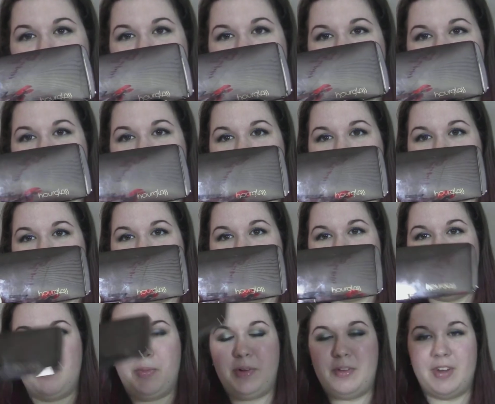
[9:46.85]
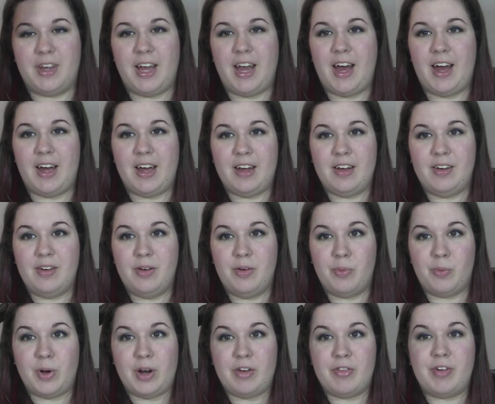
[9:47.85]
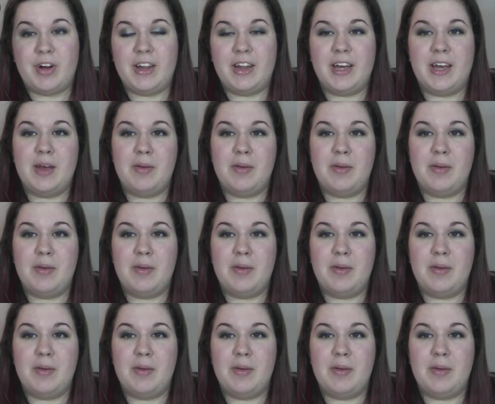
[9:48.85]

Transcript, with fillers: about not being able to get, when it finally